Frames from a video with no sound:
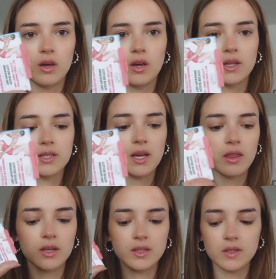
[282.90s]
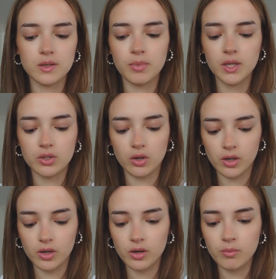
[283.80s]
It's like this, it's a bit
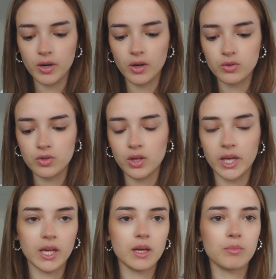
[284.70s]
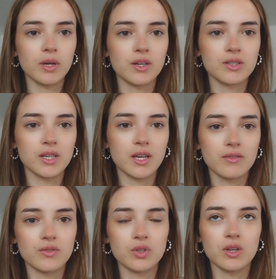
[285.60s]
darker, but I also like it because it
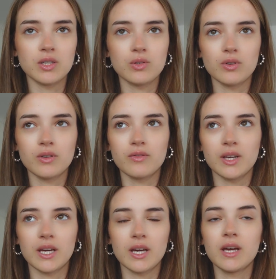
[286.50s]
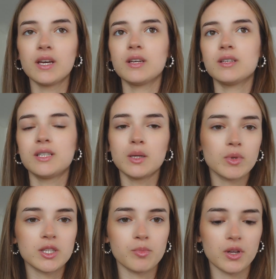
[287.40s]
gives a sort of
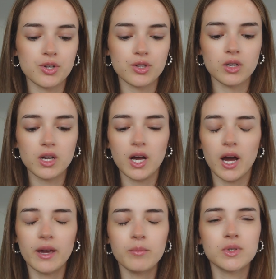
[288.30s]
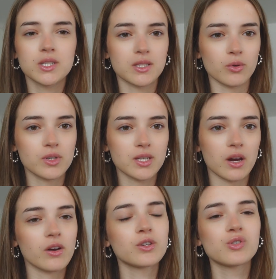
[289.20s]
seamless blush look. I'm so
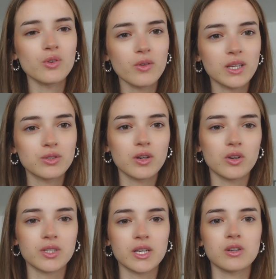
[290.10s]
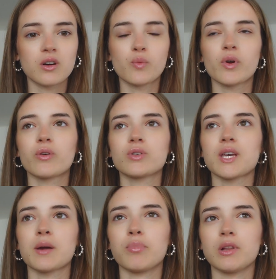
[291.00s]
scared. Do you know that trend on TikTok where there's
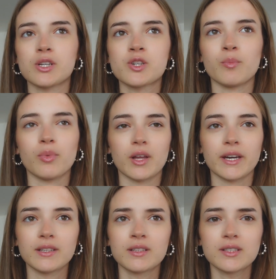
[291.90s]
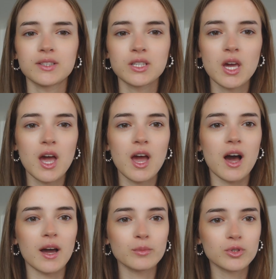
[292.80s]
blush blindness?
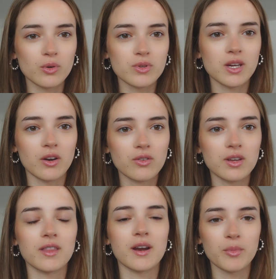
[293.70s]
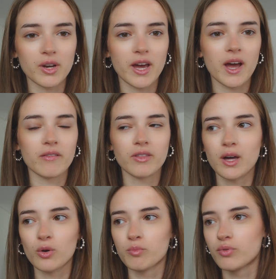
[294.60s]
I'm so scared that I'm gonna have
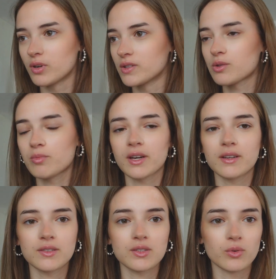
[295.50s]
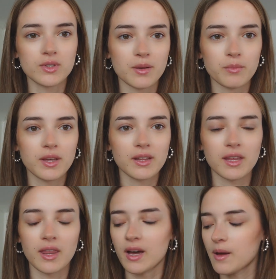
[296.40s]
that, or bronzer blindness or something
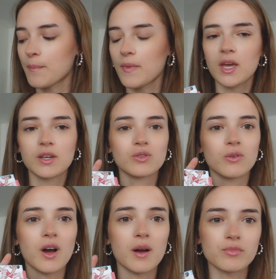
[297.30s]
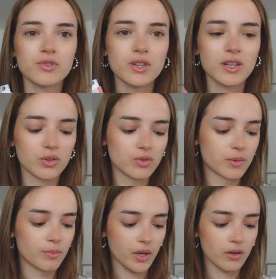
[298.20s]
like that. So I'm just gonna use a
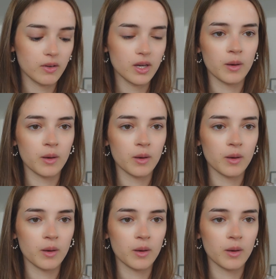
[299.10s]
bit of it.